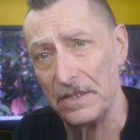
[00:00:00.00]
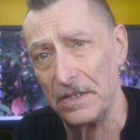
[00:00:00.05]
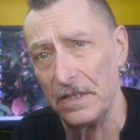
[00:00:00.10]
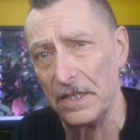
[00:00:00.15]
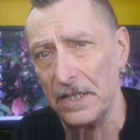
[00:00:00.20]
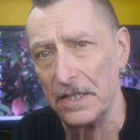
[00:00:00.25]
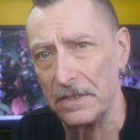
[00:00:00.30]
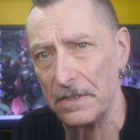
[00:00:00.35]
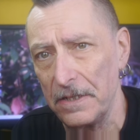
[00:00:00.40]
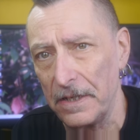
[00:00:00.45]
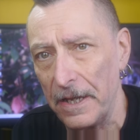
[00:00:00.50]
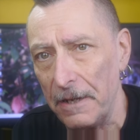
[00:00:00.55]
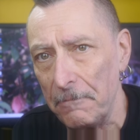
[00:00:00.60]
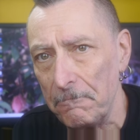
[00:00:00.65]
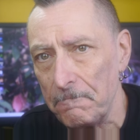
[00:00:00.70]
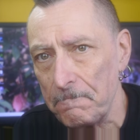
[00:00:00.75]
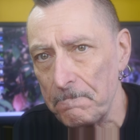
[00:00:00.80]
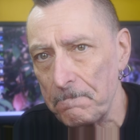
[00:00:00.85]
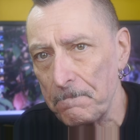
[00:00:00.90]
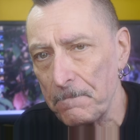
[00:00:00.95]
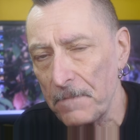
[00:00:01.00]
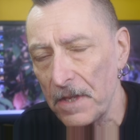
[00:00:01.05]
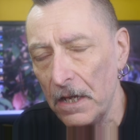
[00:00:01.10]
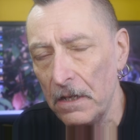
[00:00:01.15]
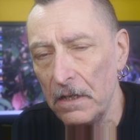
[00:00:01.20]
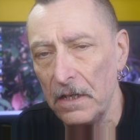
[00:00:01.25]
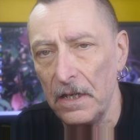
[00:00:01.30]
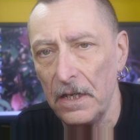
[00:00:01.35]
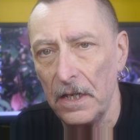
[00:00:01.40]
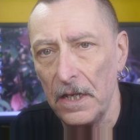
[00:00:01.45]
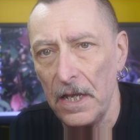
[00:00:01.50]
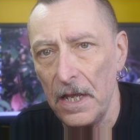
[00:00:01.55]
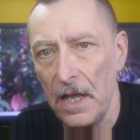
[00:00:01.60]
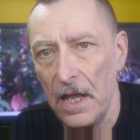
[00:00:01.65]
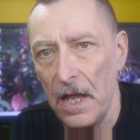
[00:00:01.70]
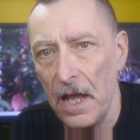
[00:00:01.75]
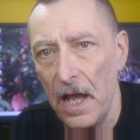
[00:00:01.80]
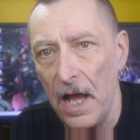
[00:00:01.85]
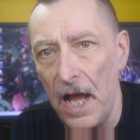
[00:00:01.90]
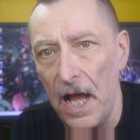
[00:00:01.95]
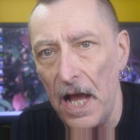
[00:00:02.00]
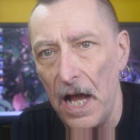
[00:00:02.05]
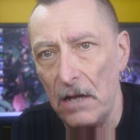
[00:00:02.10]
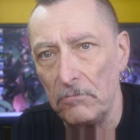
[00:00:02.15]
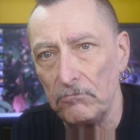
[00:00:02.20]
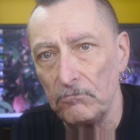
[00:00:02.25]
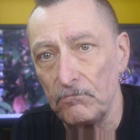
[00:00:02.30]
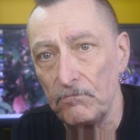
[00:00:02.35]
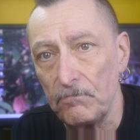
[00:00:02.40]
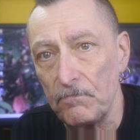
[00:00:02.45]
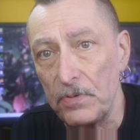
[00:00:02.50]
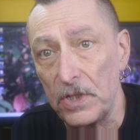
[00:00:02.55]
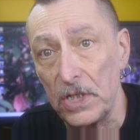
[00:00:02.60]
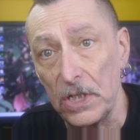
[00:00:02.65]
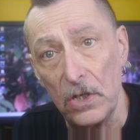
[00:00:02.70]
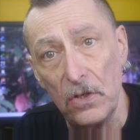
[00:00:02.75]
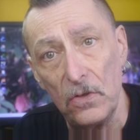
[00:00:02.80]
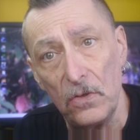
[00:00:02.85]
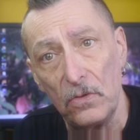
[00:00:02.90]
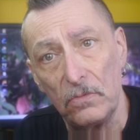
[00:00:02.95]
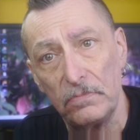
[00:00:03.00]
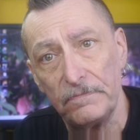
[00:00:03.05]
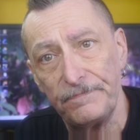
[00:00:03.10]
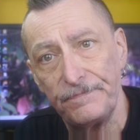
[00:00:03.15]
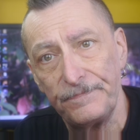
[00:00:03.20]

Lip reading: and years to come. So,